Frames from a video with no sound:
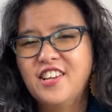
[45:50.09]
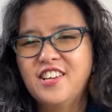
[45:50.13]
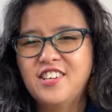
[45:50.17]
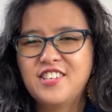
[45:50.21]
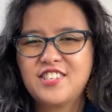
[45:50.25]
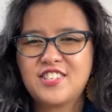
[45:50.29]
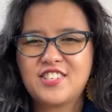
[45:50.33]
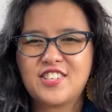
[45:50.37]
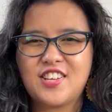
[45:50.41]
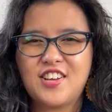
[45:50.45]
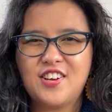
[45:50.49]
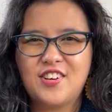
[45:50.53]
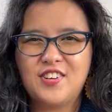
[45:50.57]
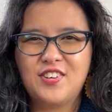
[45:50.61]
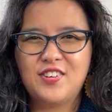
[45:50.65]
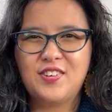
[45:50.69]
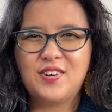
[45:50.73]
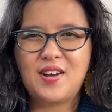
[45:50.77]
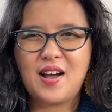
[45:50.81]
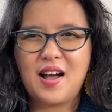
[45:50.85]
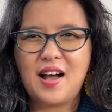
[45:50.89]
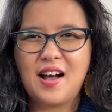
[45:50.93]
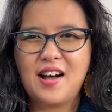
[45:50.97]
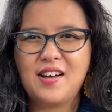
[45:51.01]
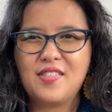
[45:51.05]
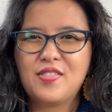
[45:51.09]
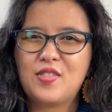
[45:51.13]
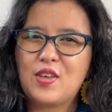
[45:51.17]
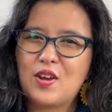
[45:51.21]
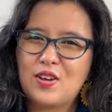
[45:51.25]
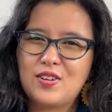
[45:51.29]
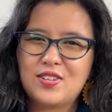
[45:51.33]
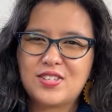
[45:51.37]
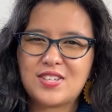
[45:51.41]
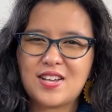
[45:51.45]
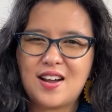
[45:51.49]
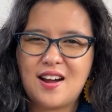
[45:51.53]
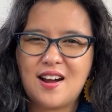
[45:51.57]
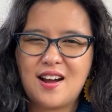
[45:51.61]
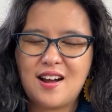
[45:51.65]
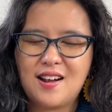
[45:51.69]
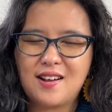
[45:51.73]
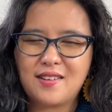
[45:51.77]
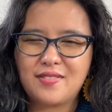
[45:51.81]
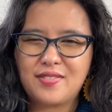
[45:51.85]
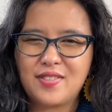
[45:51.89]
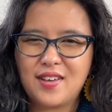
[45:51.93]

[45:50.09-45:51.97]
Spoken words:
So those are